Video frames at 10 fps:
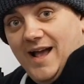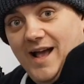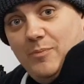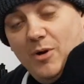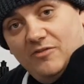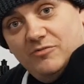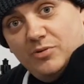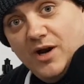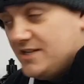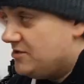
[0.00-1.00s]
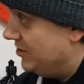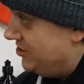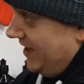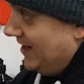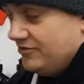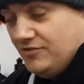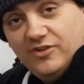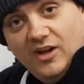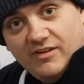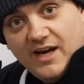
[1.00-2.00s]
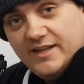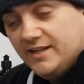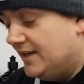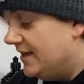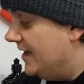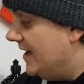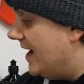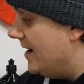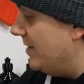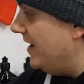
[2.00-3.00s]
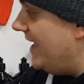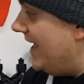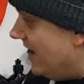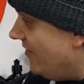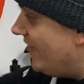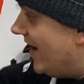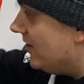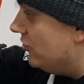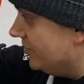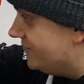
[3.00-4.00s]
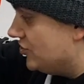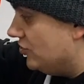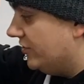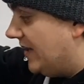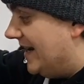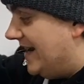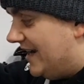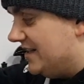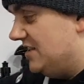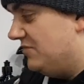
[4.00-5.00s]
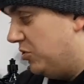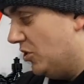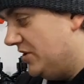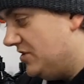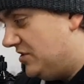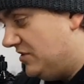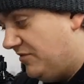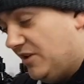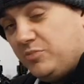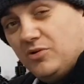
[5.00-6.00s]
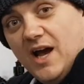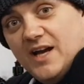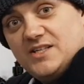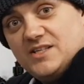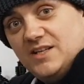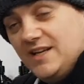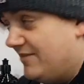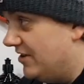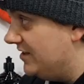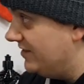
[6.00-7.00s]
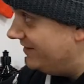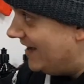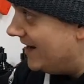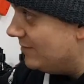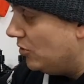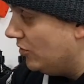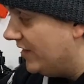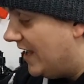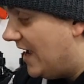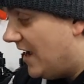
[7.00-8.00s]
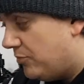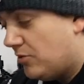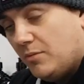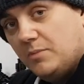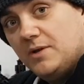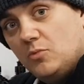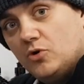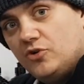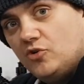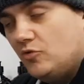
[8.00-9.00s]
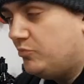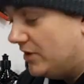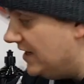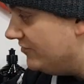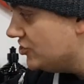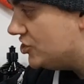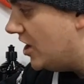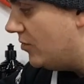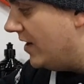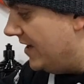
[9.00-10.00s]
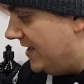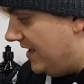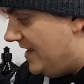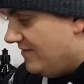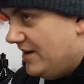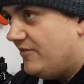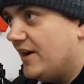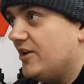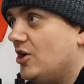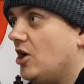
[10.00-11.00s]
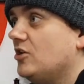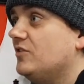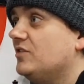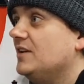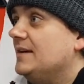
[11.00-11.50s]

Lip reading: apart from price, which that doesn't solve either. If I could have scored that negative points for the price, given it's a tenner more than that, I probably would have done. But even so, even if I'd have knocked,